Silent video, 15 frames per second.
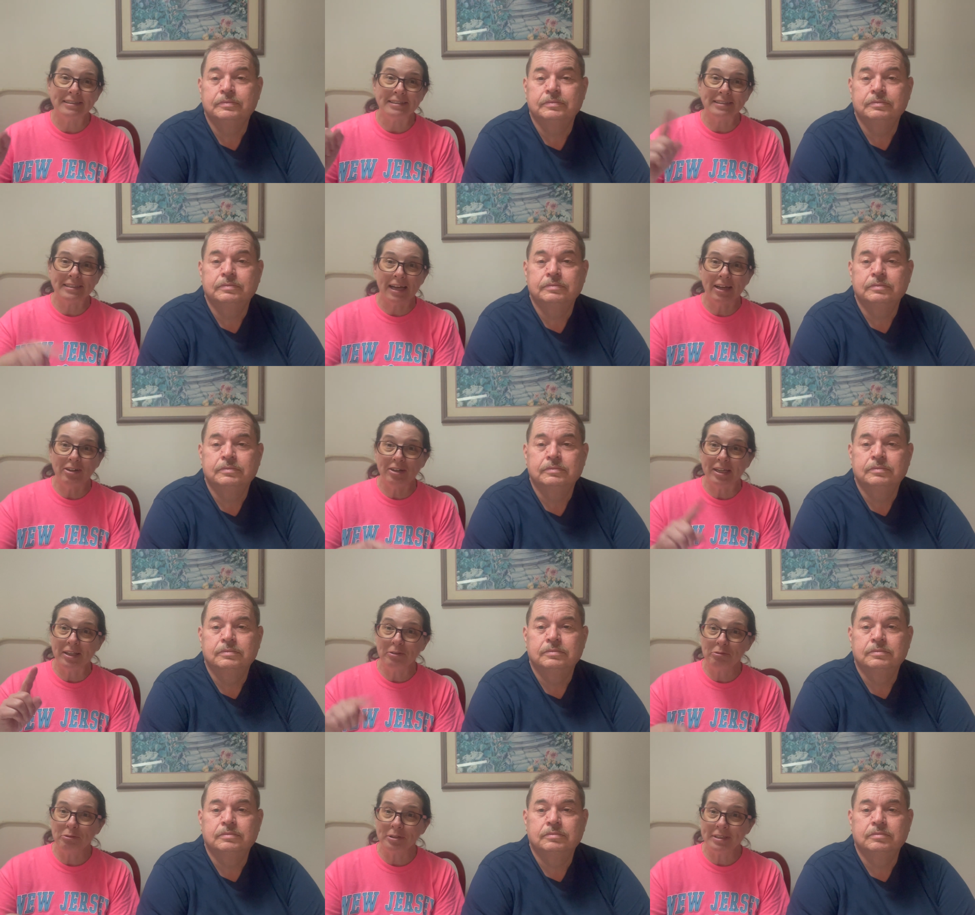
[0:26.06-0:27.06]
Speaker 1: Saturday, the
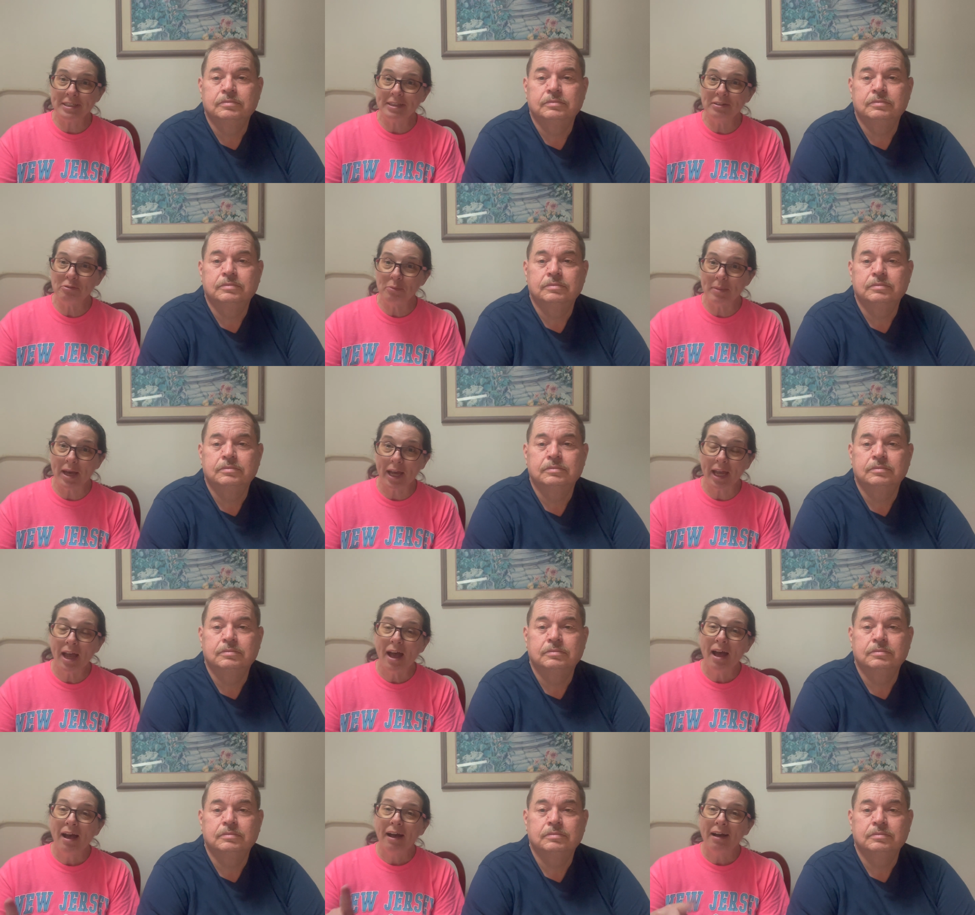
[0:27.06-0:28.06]
14th of May,
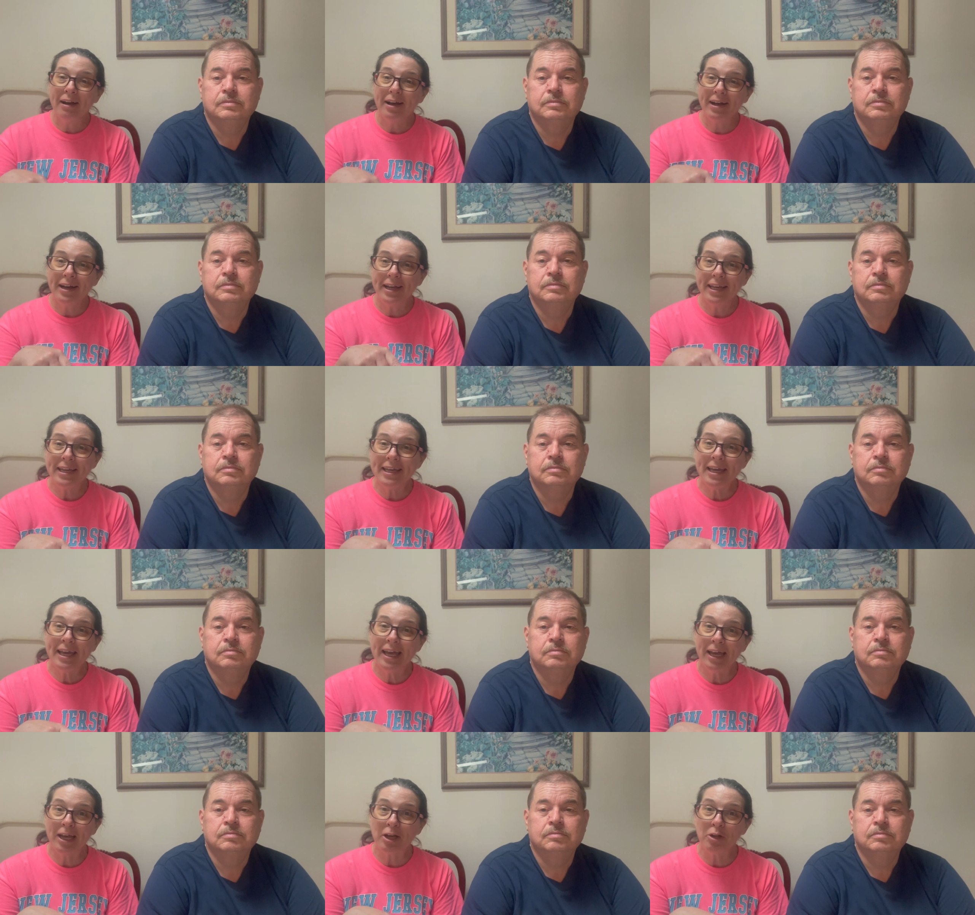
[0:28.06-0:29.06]
I
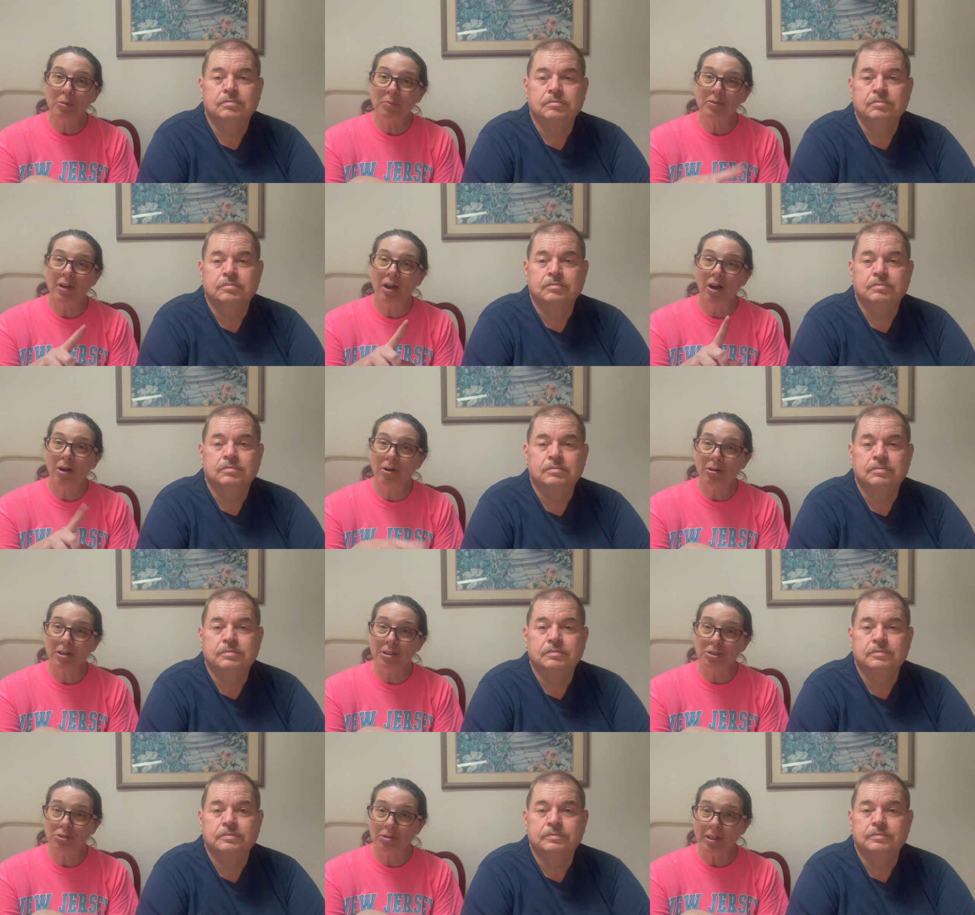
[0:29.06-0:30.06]
helped
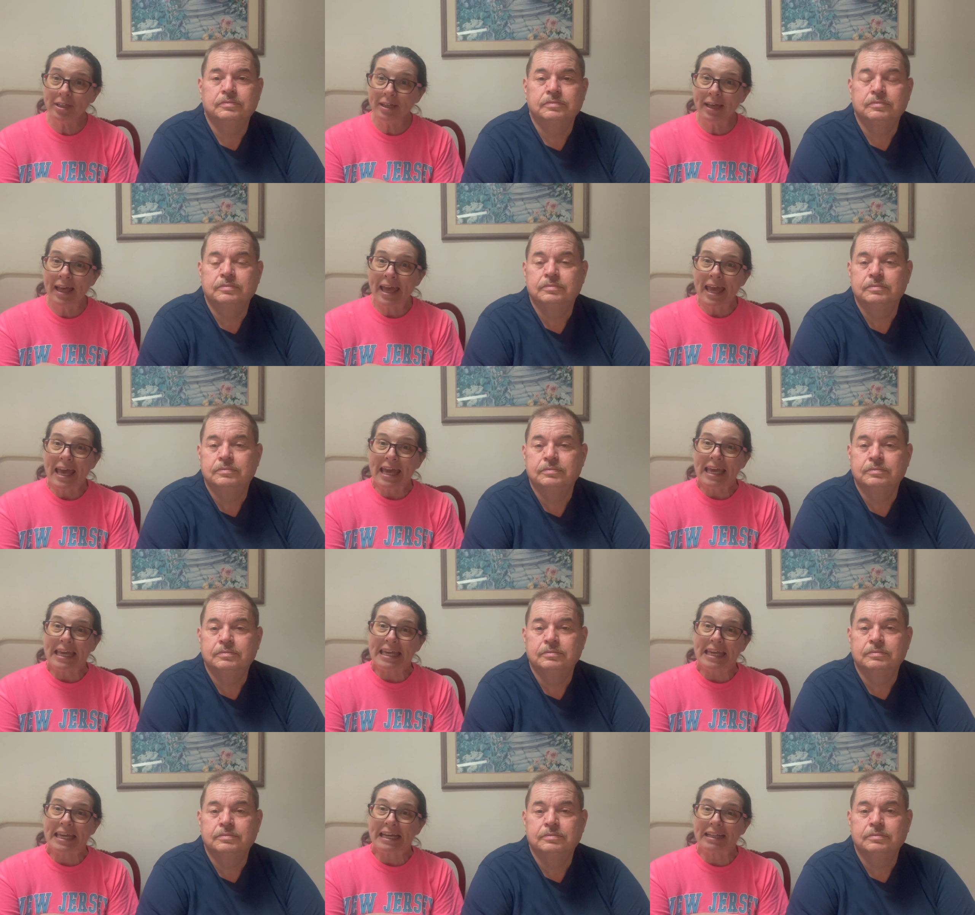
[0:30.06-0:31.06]
Audra
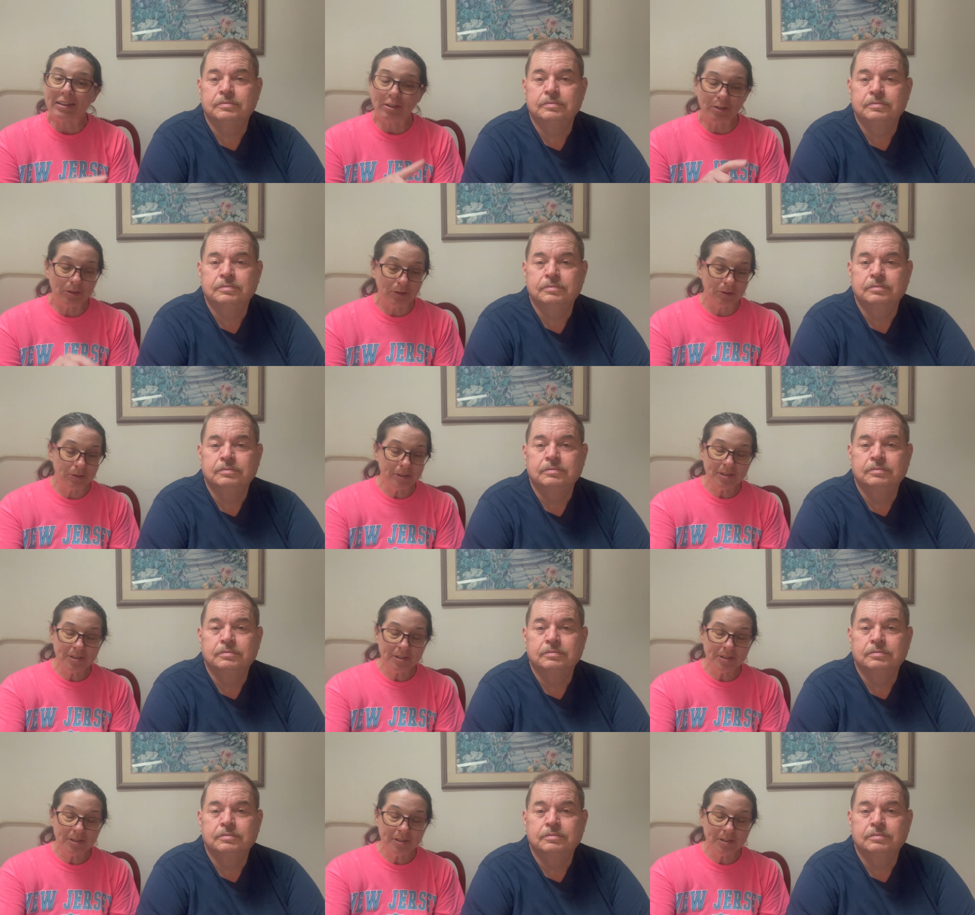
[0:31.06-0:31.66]
and the Girl